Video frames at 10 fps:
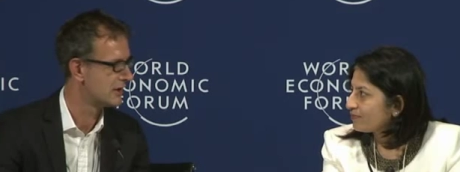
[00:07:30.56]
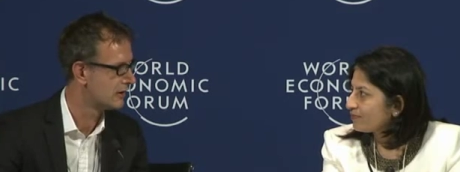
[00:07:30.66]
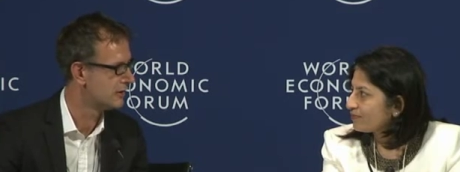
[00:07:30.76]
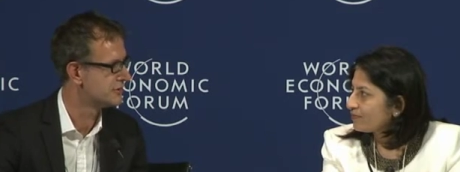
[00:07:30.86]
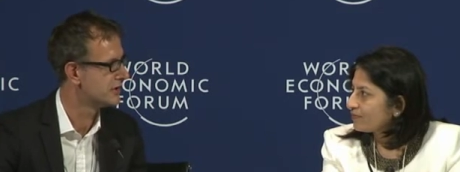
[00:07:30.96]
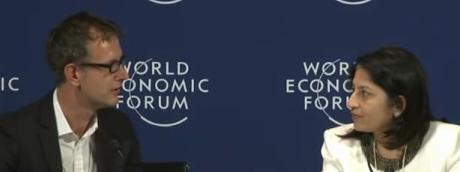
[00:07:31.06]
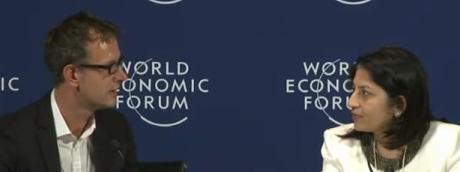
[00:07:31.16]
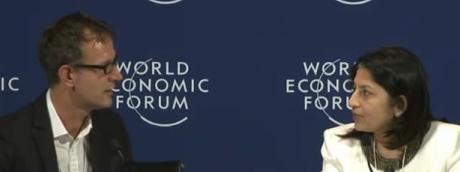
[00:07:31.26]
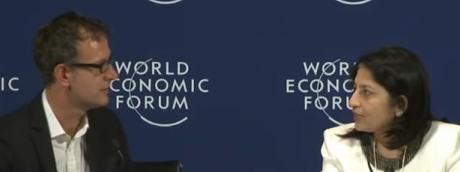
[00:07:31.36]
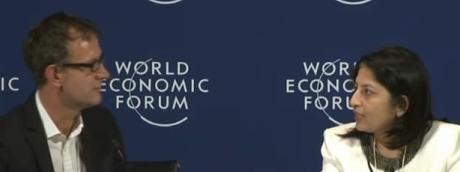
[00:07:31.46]
Speaker 1: inclusion.
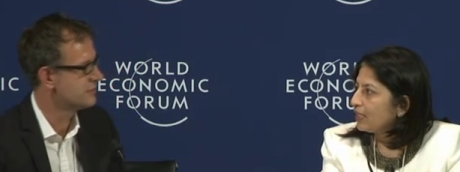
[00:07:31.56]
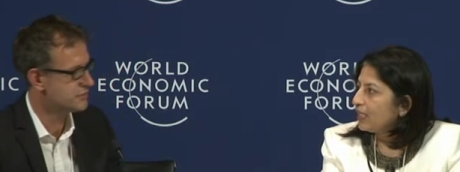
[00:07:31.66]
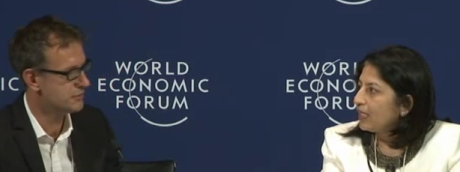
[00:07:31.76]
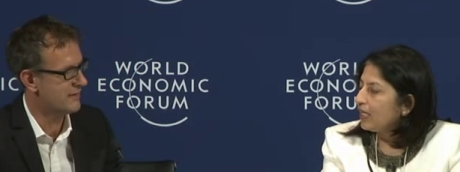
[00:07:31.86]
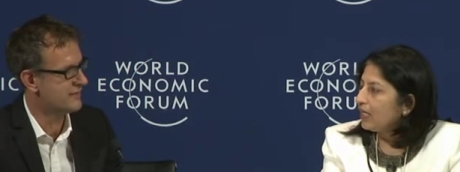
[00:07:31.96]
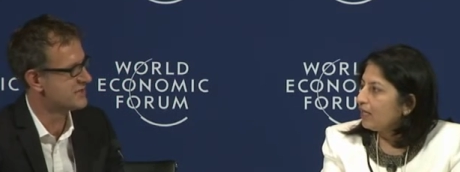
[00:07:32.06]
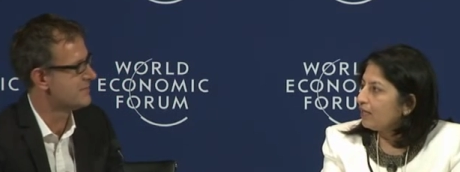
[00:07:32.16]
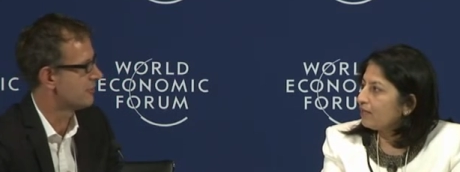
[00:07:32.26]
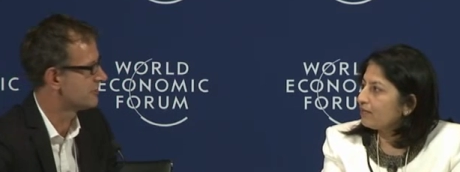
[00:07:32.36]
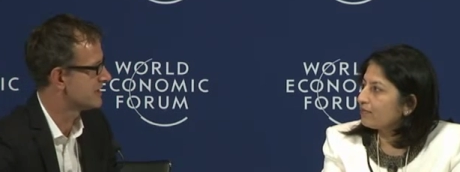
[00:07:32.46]
Yeah, you, you talk about the
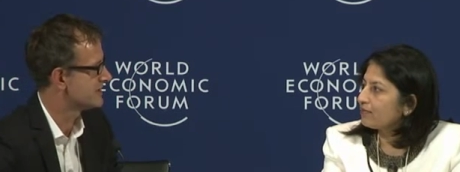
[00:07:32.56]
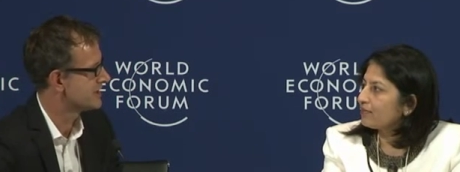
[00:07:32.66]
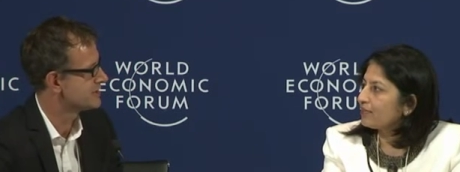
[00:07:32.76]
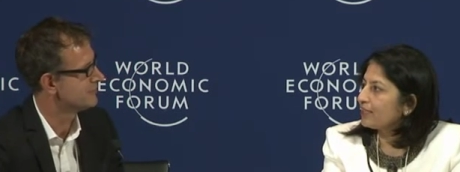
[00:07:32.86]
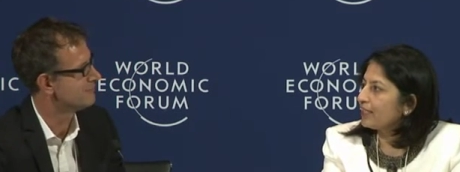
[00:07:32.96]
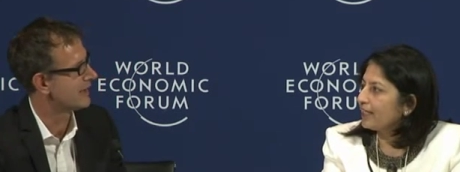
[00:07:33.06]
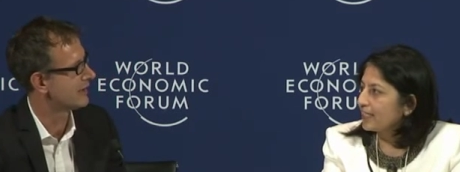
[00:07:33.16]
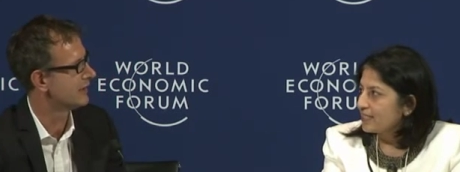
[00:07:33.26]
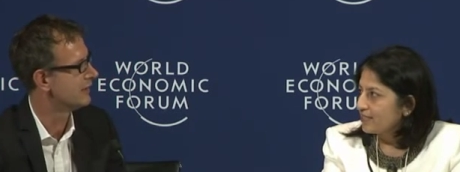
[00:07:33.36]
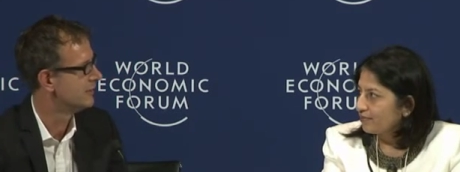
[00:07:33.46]
democratization of
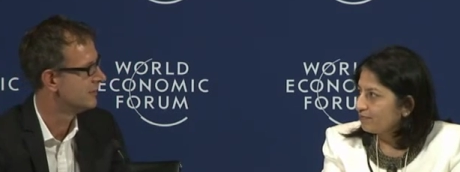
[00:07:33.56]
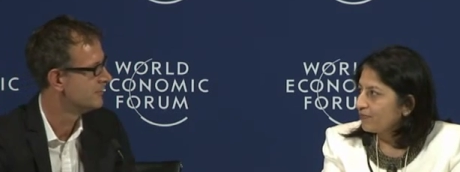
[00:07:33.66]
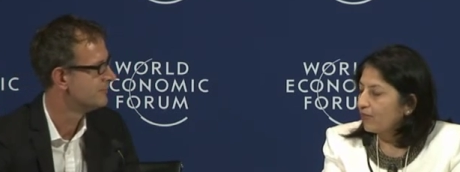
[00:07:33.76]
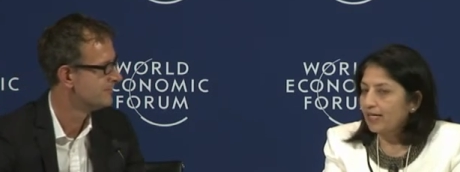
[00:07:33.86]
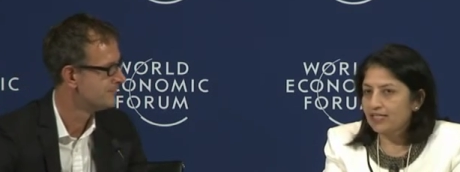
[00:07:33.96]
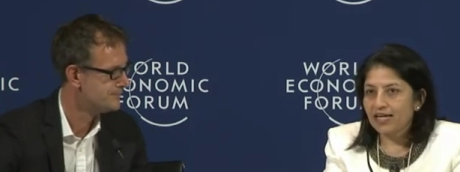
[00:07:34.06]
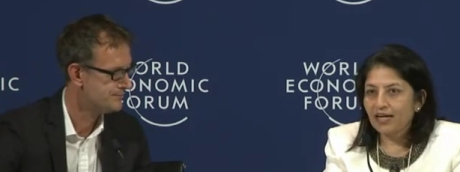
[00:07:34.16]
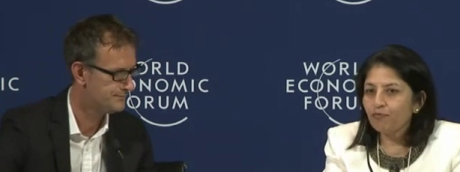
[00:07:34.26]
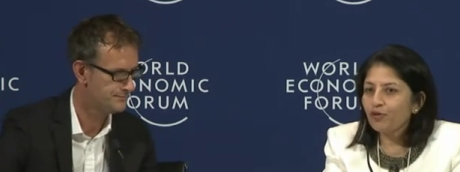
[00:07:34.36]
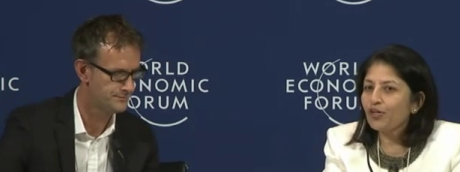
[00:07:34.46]
banking. Yes.
Speaker 2: Yes,
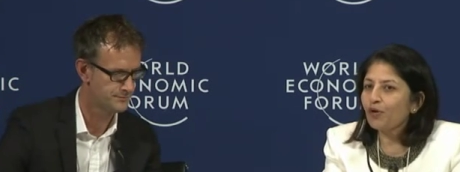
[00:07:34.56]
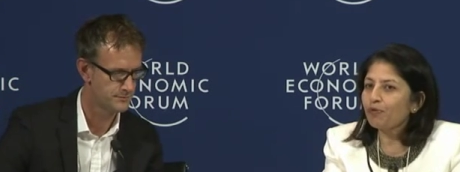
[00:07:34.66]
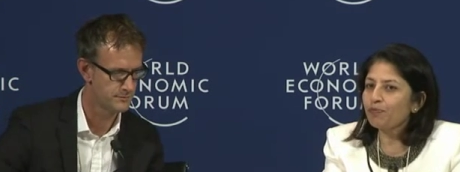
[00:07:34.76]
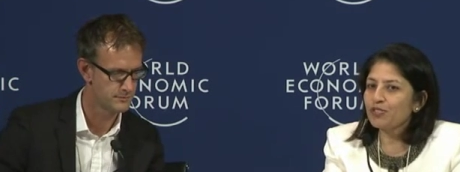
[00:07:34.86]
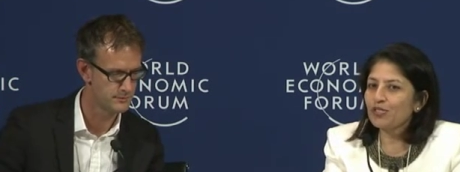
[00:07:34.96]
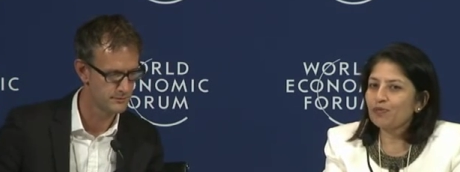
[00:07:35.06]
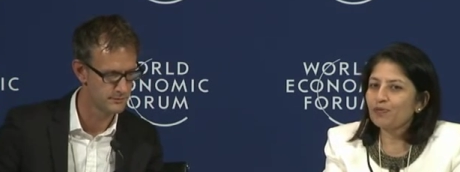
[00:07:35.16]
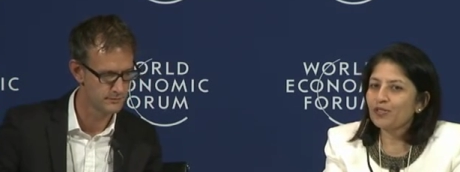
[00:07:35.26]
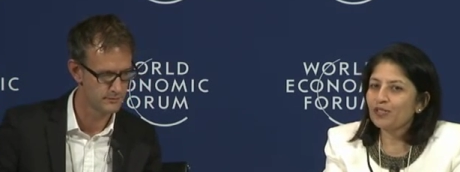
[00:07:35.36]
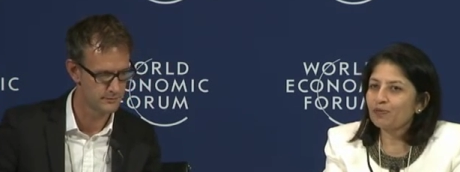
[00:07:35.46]
I'm very
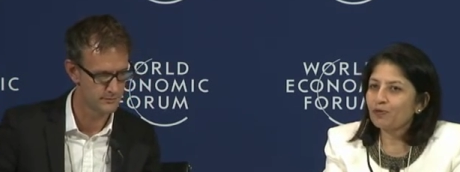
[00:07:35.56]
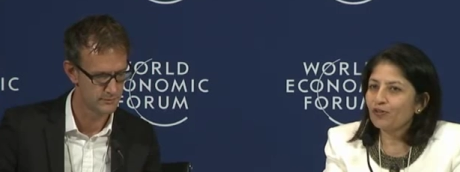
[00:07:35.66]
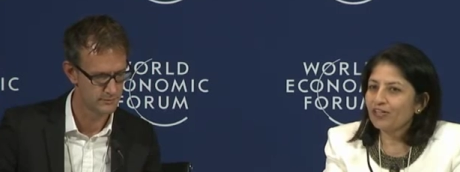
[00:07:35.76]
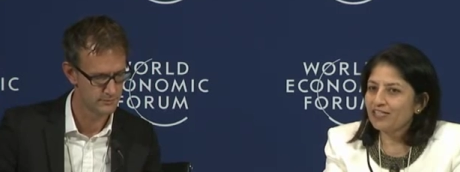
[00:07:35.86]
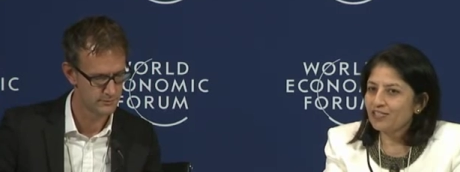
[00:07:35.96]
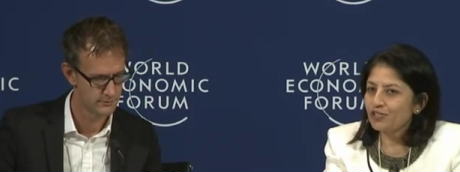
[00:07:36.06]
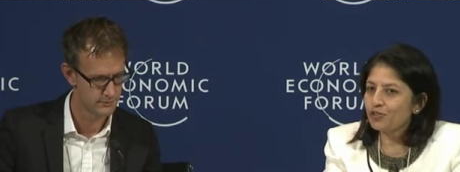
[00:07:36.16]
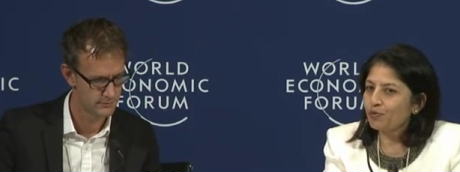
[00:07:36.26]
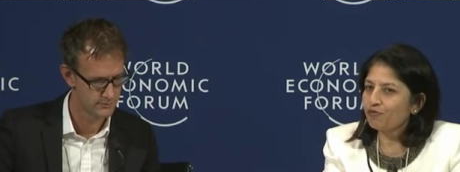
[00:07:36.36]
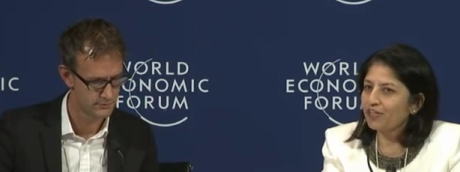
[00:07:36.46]
optimistic about the
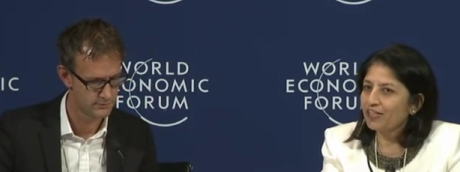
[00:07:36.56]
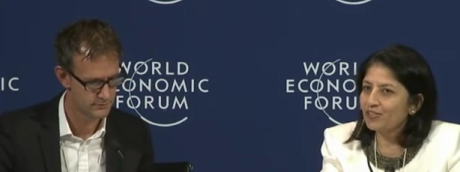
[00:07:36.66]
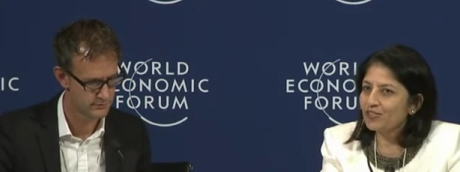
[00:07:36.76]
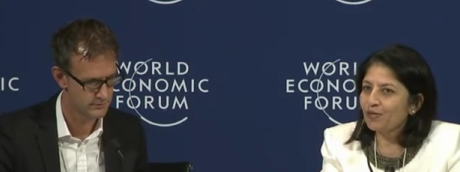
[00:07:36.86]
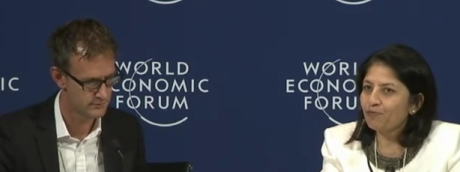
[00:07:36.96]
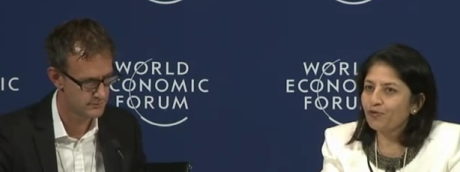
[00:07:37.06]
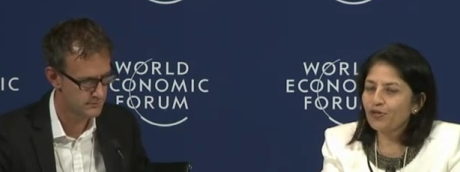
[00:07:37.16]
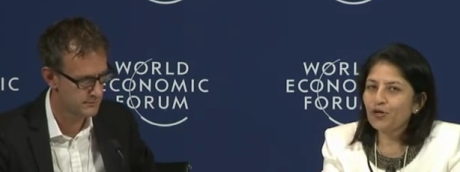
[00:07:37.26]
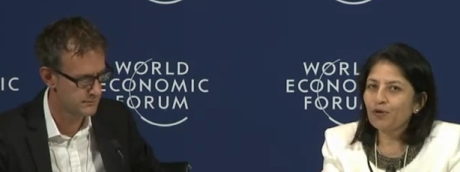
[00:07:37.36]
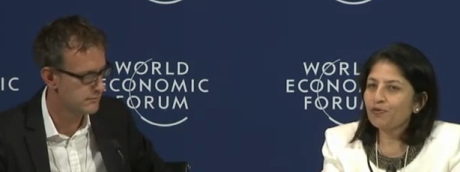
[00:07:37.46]
democratization of finance. I'm
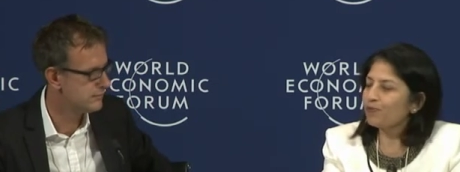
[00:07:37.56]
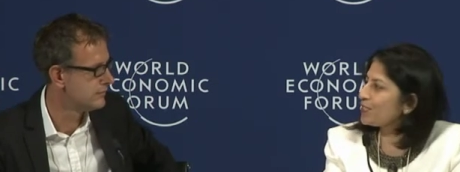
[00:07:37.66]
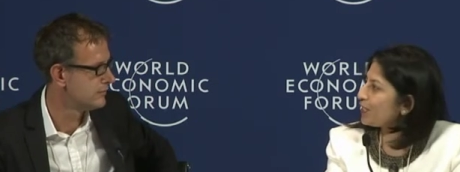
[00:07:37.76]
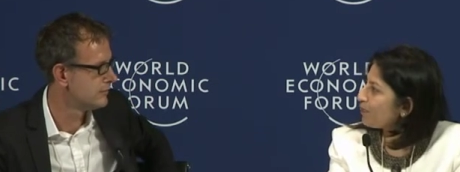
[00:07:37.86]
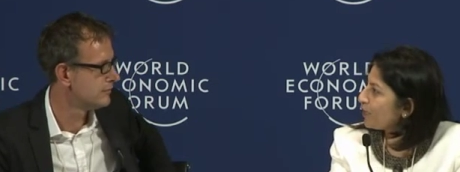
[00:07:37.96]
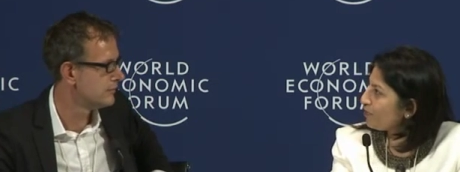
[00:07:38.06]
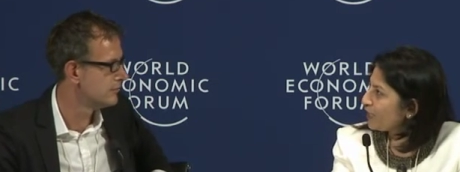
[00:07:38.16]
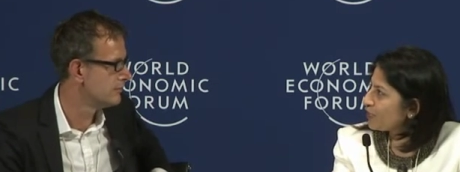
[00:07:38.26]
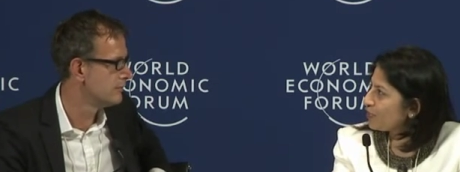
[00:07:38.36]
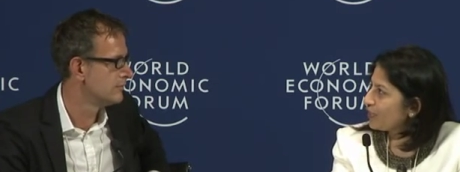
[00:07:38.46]
very optimistic about
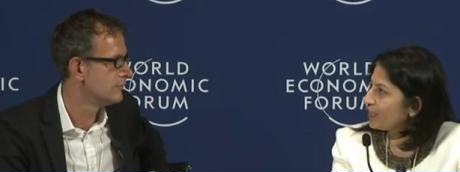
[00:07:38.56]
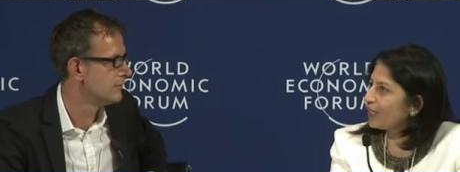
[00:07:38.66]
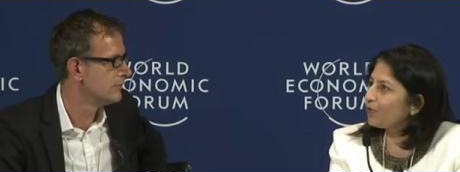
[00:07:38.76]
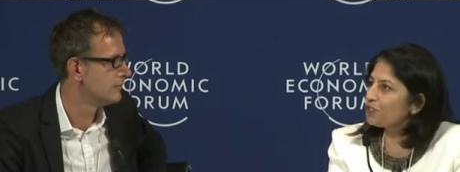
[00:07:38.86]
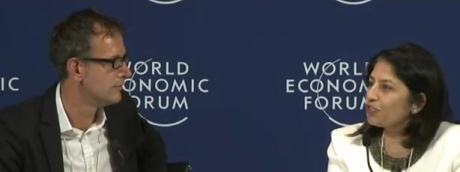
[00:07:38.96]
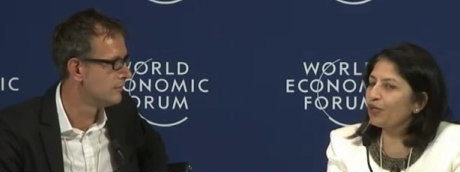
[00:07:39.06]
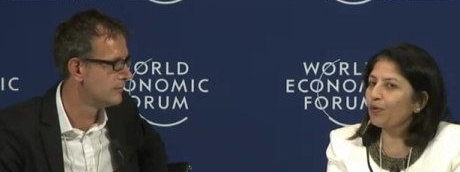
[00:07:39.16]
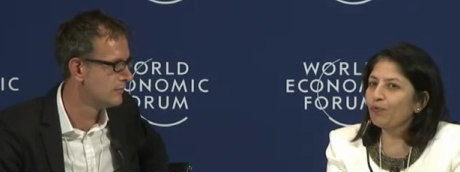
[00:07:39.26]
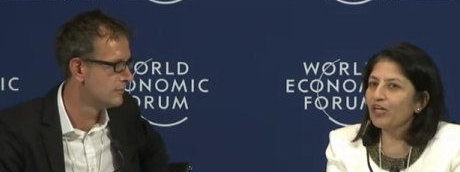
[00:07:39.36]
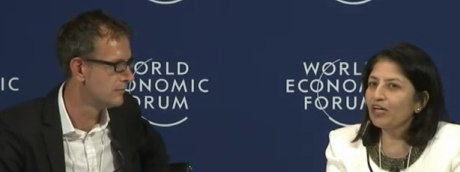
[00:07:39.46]
financial
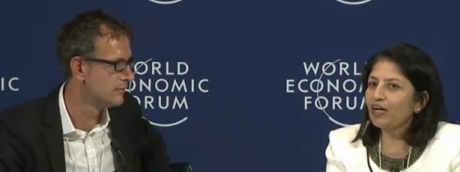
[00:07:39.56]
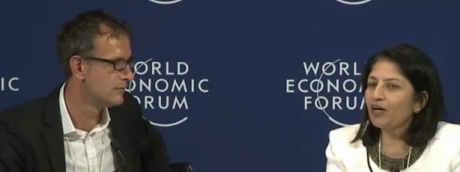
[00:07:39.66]
inclusion. We